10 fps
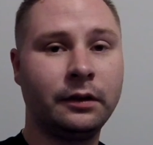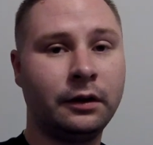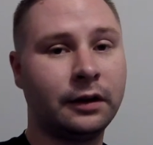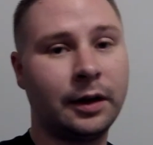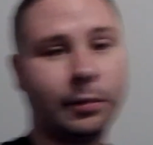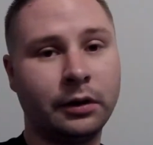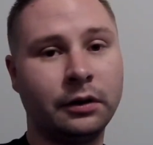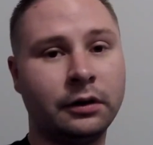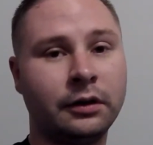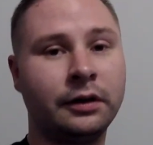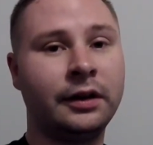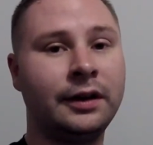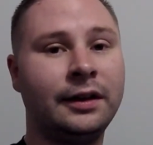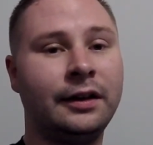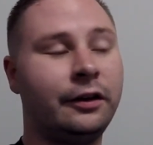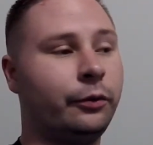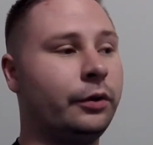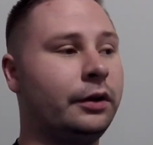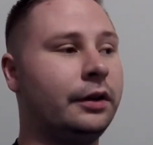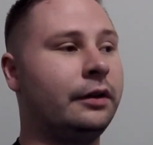clay bar, as
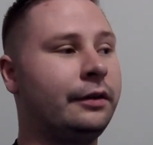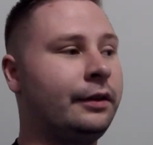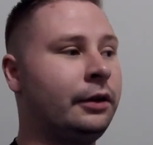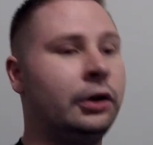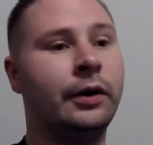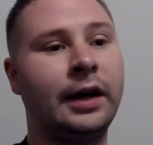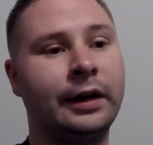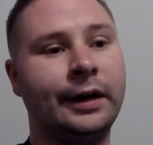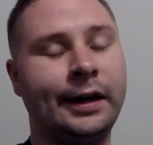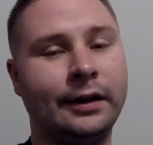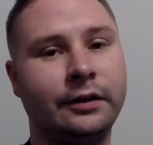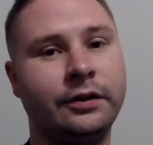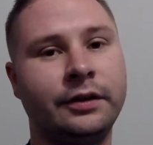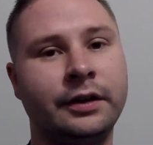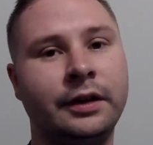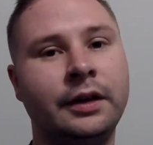well as Iron X,